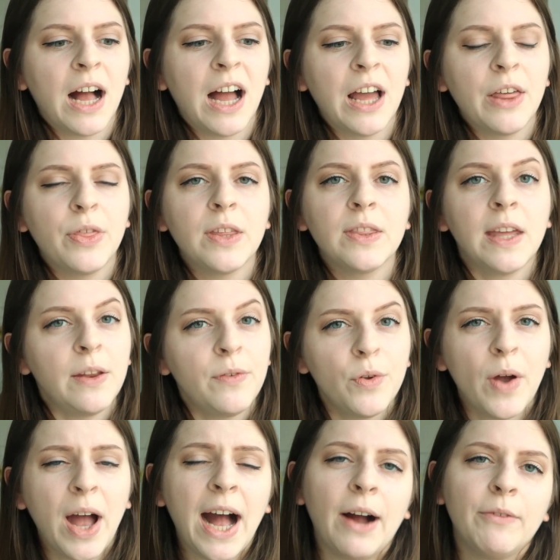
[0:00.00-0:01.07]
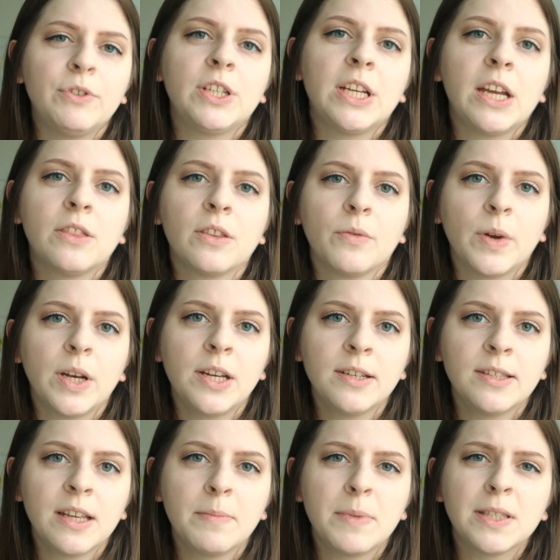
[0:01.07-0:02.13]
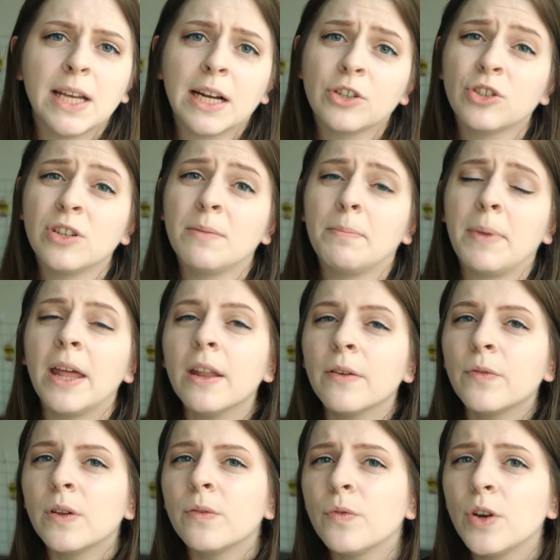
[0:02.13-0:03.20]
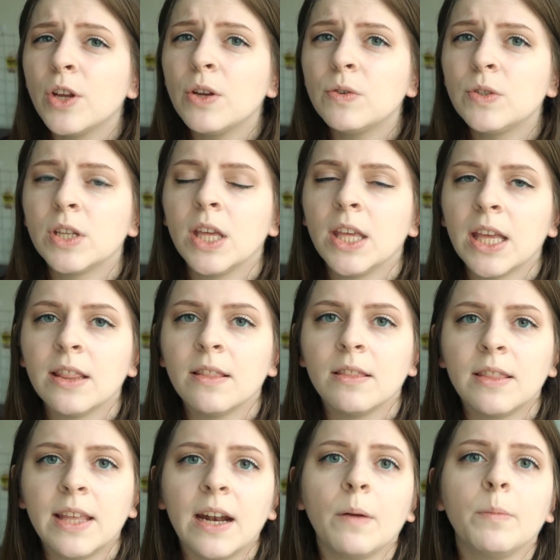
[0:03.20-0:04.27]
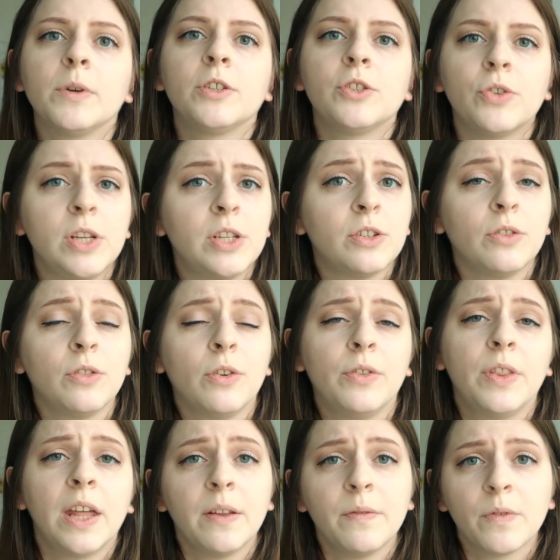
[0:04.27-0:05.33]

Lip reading: I think that if you have to take the written exam, it's actually a benefit for you to get that opportunity to learn that